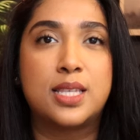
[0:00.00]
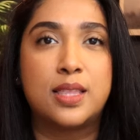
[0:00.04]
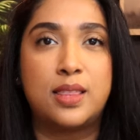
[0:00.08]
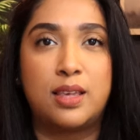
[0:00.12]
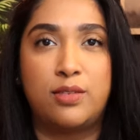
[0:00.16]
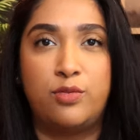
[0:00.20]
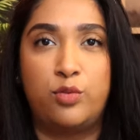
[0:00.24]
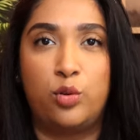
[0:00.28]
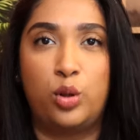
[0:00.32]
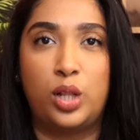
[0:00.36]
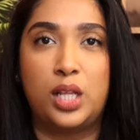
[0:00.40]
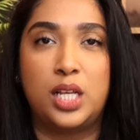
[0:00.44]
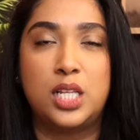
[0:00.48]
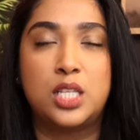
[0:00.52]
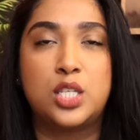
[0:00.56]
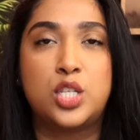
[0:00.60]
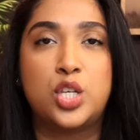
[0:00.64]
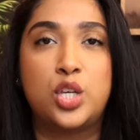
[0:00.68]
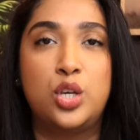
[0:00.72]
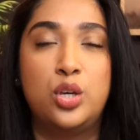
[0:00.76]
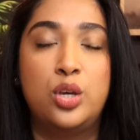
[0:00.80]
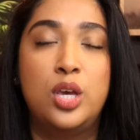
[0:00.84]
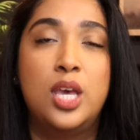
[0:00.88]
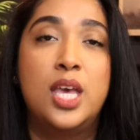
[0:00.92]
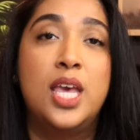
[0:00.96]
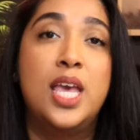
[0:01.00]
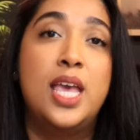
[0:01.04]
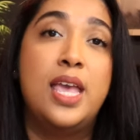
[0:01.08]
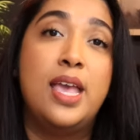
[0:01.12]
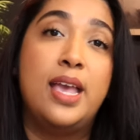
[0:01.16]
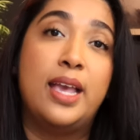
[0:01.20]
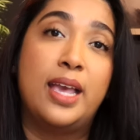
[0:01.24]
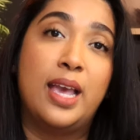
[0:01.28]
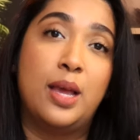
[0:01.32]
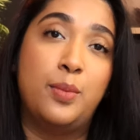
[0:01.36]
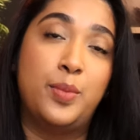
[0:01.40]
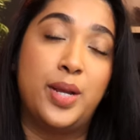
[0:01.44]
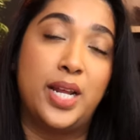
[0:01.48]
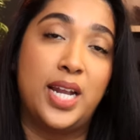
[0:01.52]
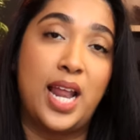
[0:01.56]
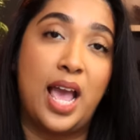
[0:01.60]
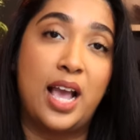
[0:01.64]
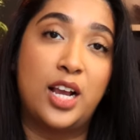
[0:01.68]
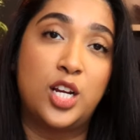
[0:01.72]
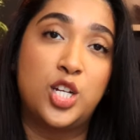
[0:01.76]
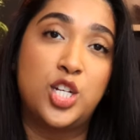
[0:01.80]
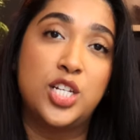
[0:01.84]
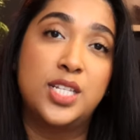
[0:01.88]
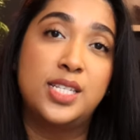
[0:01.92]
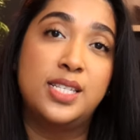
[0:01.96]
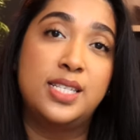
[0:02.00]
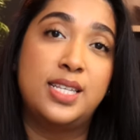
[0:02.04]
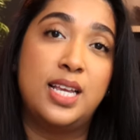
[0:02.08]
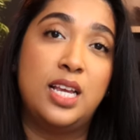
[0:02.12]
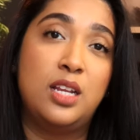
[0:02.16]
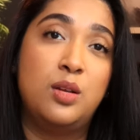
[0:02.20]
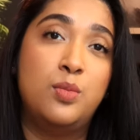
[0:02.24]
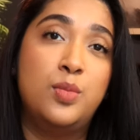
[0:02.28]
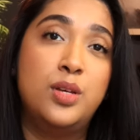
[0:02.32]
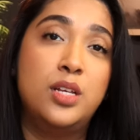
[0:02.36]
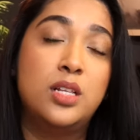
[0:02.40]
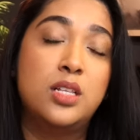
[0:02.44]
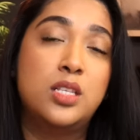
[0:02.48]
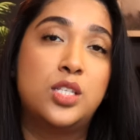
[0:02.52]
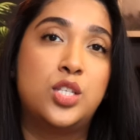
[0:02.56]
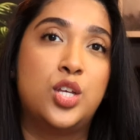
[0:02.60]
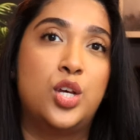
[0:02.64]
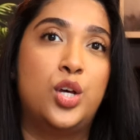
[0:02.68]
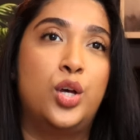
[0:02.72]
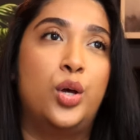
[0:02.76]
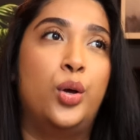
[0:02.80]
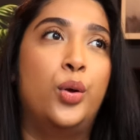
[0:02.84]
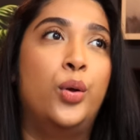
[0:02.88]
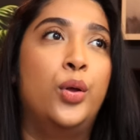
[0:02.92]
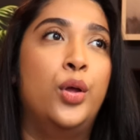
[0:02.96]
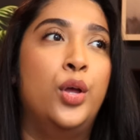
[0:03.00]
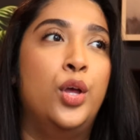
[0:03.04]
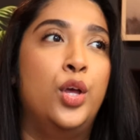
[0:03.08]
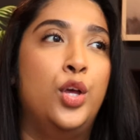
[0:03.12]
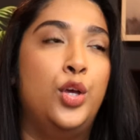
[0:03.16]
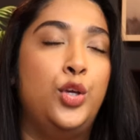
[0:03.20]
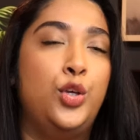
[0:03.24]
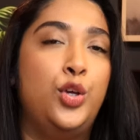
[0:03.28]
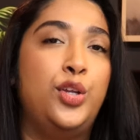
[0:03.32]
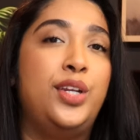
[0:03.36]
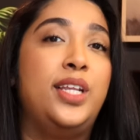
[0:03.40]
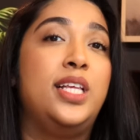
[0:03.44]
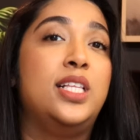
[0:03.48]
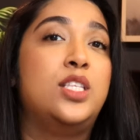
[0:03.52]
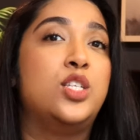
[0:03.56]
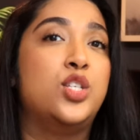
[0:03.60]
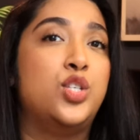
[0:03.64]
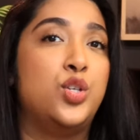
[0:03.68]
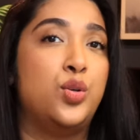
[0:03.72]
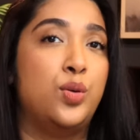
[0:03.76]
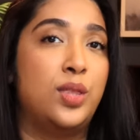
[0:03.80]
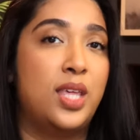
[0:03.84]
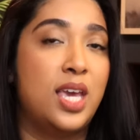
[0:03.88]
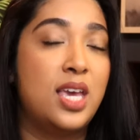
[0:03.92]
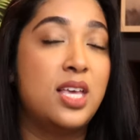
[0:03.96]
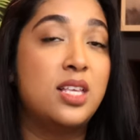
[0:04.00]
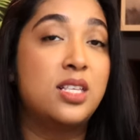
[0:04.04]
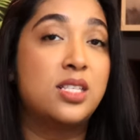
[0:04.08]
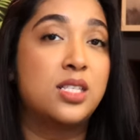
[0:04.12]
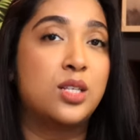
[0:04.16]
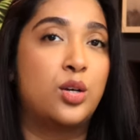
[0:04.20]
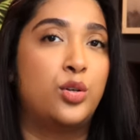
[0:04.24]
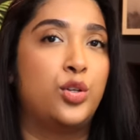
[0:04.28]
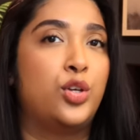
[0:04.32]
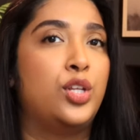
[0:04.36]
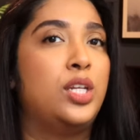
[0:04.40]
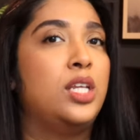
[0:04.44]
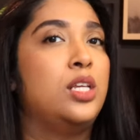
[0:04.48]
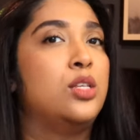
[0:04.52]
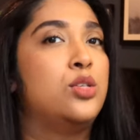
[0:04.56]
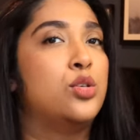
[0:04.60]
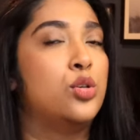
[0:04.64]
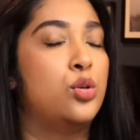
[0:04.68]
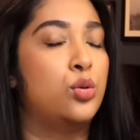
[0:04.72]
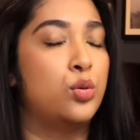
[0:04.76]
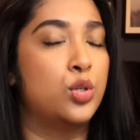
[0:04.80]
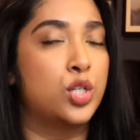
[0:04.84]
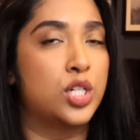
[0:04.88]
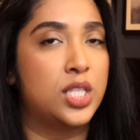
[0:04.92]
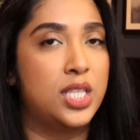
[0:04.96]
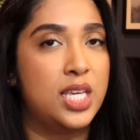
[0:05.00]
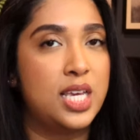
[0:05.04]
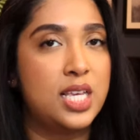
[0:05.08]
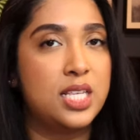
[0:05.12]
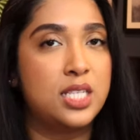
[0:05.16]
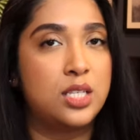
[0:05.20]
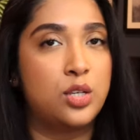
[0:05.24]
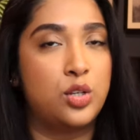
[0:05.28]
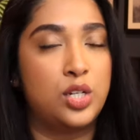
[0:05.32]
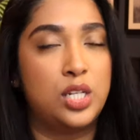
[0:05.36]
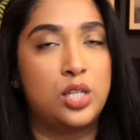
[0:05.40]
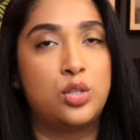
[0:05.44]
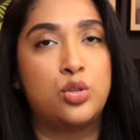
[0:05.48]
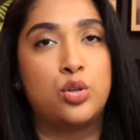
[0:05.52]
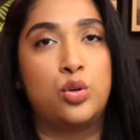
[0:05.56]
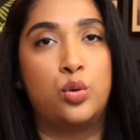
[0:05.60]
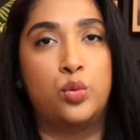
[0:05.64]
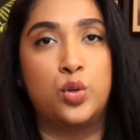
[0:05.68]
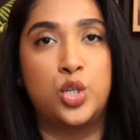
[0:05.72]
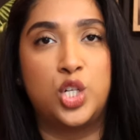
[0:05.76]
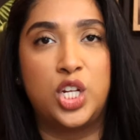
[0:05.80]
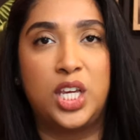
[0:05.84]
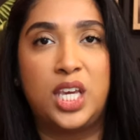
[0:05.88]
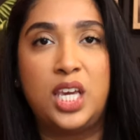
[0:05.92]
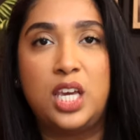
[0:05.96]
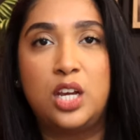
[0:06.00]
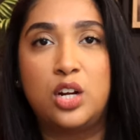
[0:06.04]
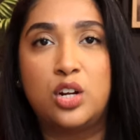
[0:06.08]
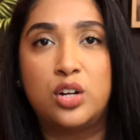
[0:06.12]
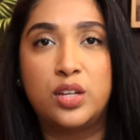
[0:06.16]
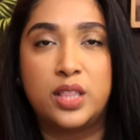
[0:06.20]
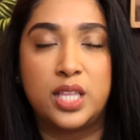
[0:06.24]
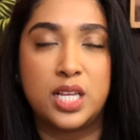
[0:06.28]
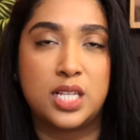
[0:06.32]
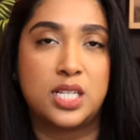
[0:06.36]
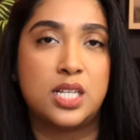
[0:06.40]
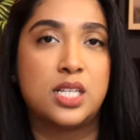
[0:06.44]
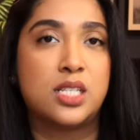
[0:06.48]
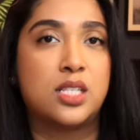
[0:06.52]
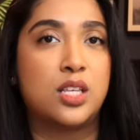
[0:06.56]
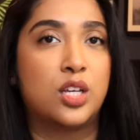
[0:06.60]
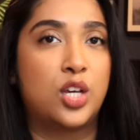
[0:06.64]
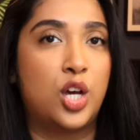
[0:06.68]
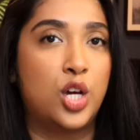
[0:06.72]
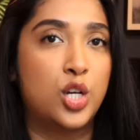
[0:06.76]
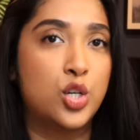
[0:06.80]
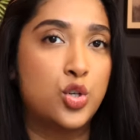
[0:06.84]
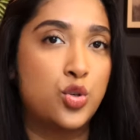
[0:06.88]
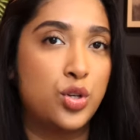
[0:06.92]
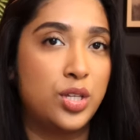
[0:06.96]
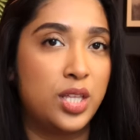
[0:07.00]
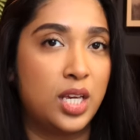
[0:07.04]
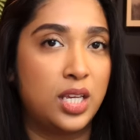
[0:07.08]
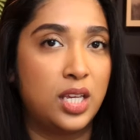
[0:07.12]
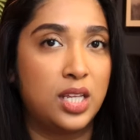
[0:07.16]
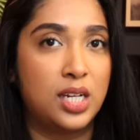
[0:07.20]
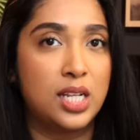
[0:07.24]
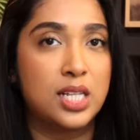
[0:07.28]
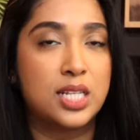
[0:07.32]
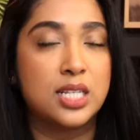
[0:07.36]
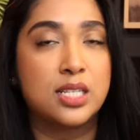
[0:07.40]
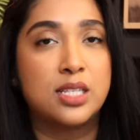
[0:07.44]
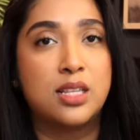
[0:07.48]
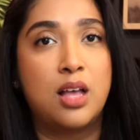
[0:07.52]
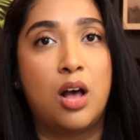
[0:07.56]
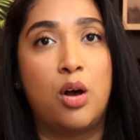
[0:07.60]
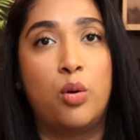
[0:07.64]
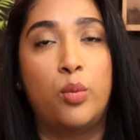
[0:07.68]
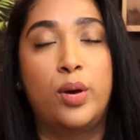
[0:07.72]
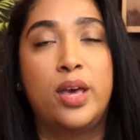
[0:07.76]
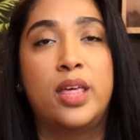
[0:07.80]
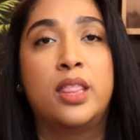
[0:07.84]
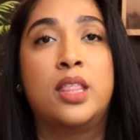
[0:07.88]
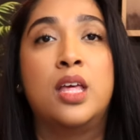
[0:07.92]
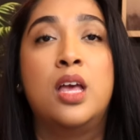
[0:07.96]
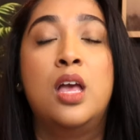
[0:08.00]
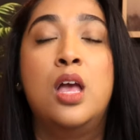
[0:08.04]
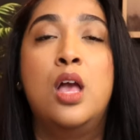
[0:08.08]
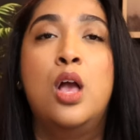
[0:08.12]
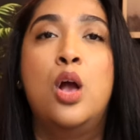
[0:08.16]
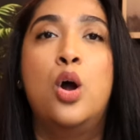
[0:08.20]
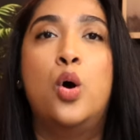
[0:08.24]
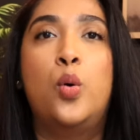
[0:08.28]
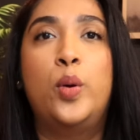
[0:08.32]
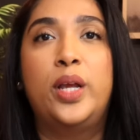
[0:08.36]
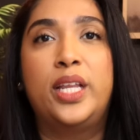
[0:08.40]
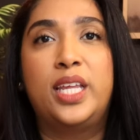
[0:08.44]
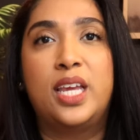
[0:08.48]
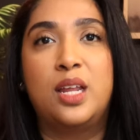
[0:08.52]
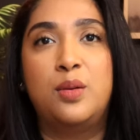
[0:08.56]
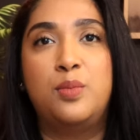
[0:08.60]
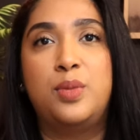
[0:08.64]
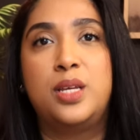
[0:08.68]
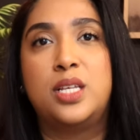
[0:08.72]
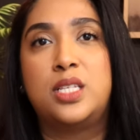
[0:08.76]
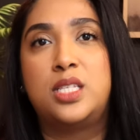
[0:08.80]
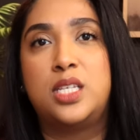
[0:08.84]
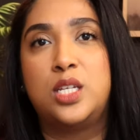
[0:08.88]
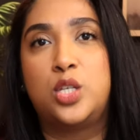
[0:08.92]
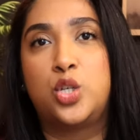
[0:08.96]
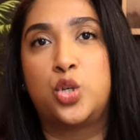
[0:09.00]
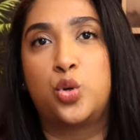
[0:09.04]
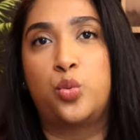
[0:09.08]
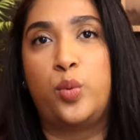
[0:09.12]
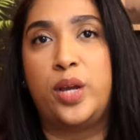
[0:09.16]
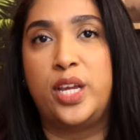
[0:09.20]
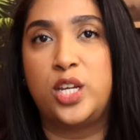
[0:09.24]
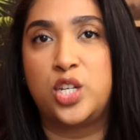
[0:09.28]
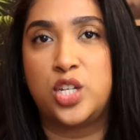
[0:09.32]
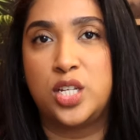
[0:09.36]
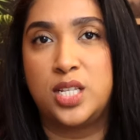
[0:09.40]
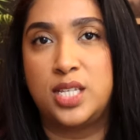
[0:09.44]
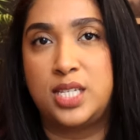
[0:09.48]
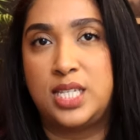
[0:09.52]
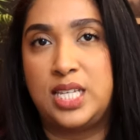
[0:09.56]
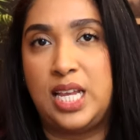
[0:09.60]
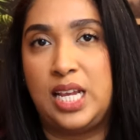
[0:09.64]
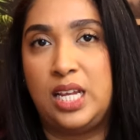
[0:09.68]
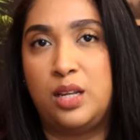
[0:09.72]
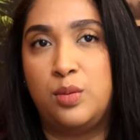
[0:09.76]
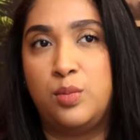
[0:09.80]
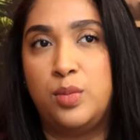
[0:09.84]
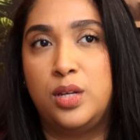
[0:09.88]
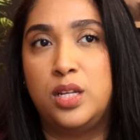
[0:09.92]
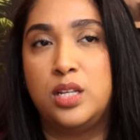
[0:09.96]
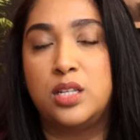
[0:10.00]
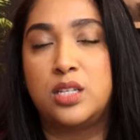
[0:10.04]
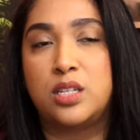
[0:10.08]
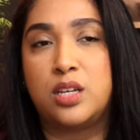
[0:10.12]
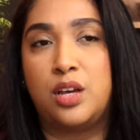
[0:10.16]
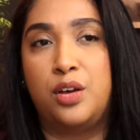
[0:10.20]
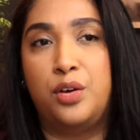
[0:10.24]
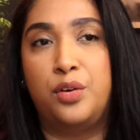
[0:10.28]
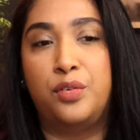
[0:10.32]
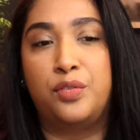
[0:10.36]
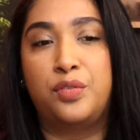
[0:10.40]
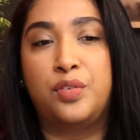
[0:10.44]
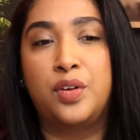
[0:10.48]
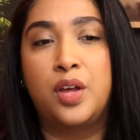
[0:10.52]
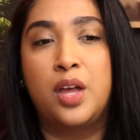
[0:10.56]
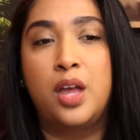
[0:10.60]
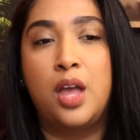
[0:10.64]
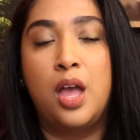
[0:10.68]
that they fall into. It can be an action statement, so you need to do this, or you need to launch this, you need to launch here, this is the country that you need to start with. Or it can be a situation statement of,